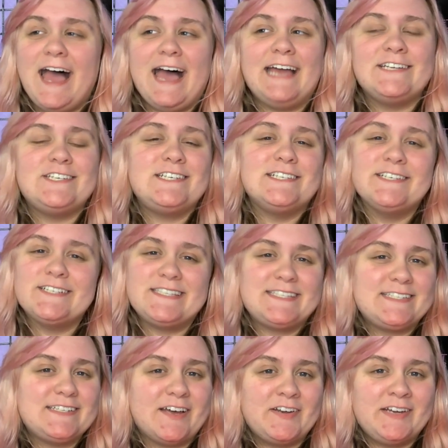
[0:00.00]
And she looked
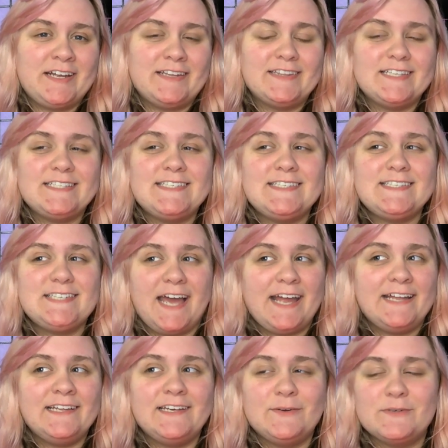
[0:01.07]
stunning. The
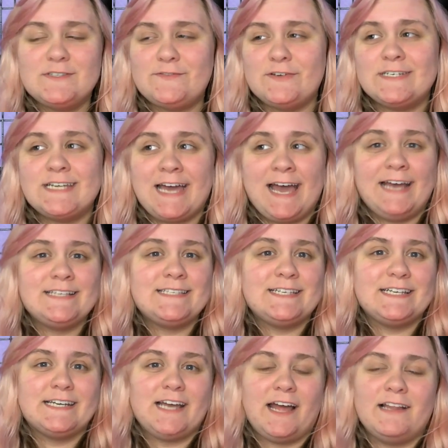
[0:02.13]
styling was fantastic.